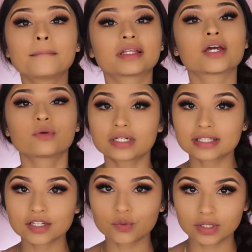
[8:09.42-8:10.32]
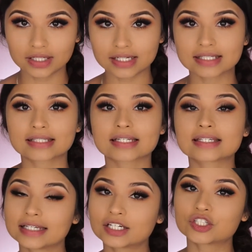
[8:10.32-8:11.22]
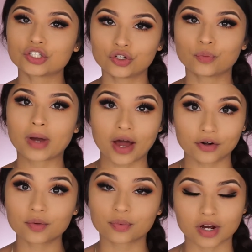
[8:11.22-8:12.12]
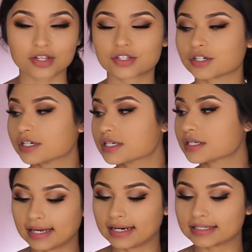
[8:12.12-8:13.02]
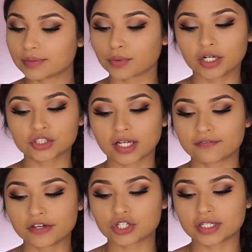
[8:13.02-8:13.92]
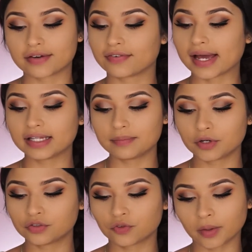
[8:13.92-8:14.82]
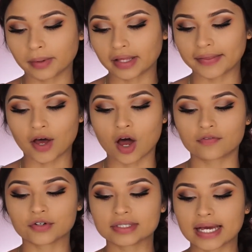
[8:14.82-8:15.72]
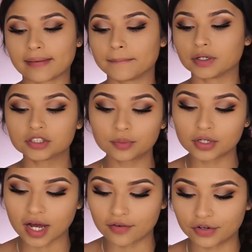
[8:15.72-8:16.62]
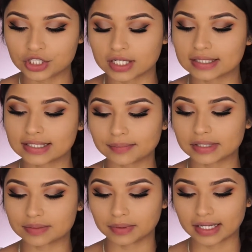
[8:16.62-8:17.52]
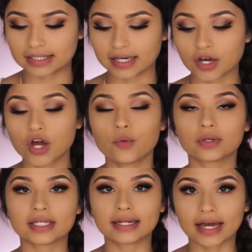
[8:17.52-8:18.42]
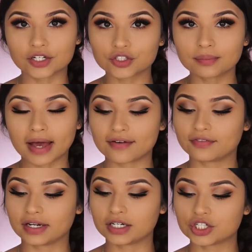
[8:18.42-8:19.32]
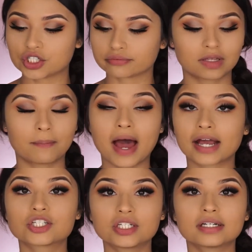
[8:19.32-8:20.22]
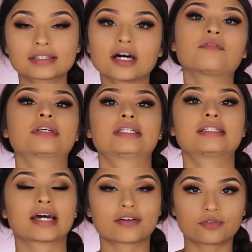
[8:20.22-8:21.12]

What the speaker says: but they recently released 6 new powdered bronzers. It is a bronzer that features a finely milled formula that offers a buildable coverage and seamless blending with a natural matte finish. The packaging itself is to die